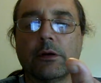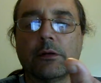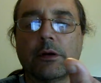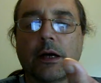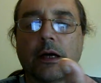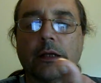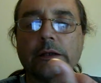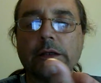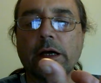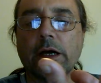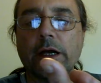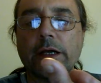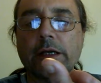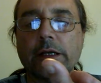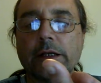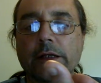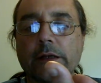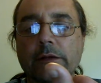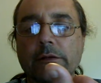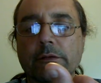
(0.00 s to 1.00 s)
align
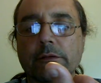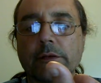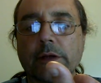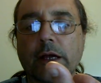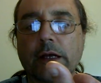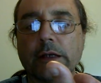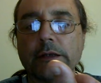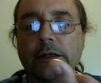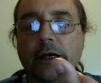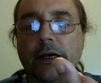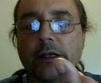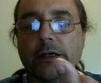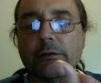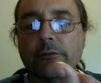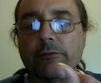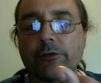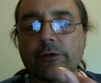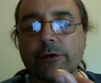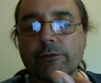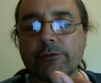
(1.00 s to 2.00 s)
them
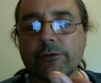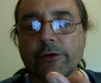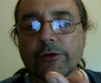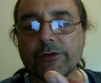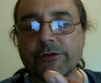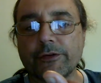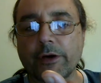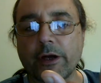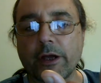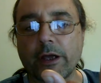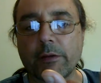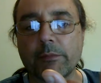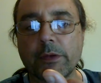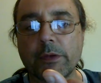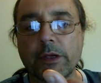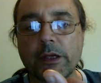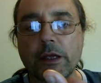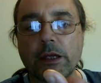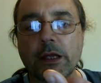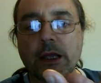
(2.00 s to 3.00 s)
for the first time,
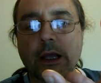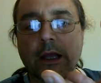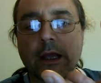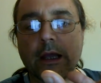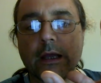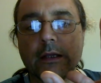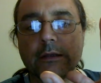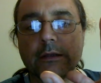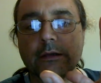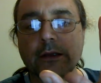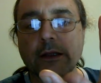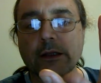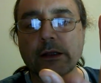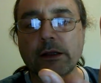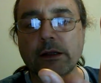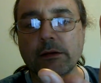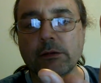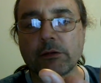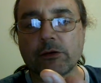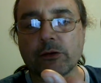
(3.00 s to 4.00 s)
and
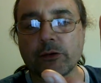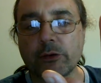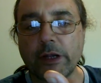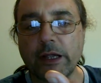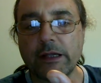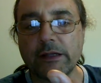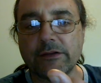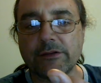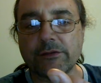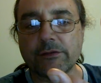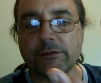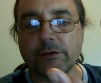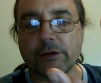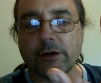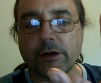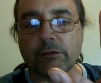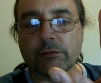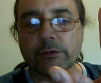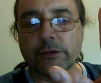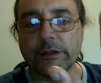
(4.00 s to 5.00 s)
create
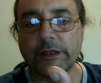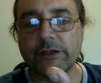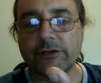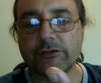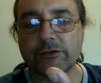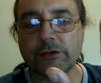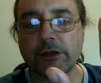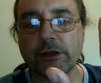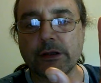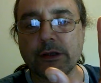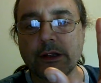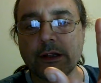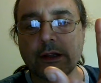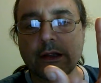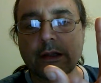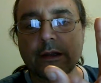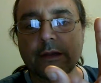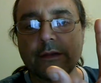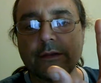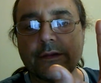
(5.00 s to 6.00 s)
a religion
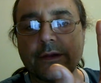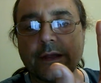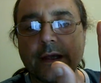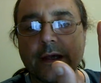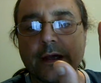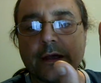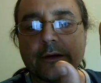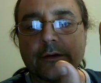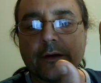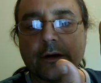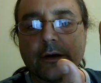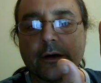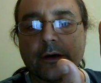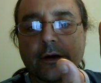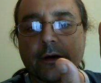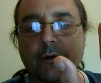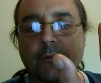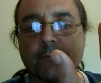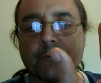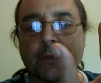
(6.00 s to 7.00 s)
that
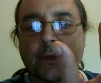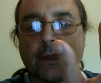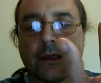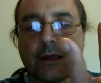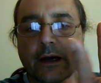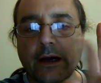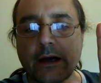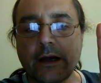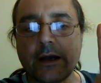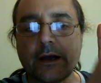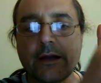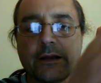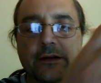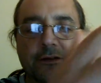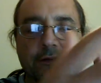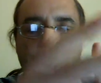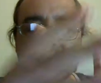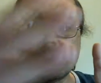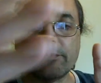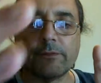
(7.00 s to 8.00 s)

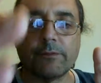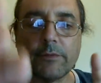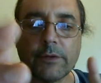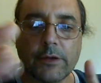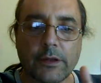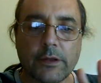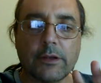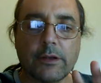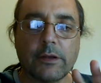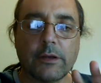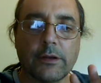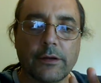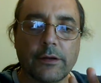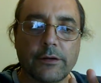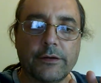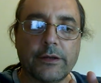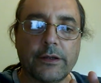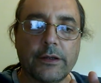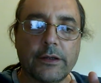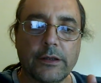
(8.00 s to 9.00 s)
guides
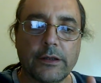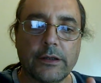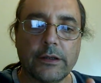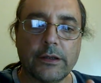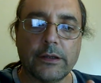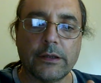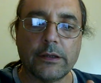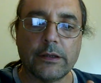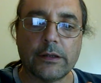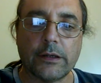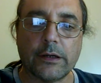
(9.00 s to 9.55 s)
the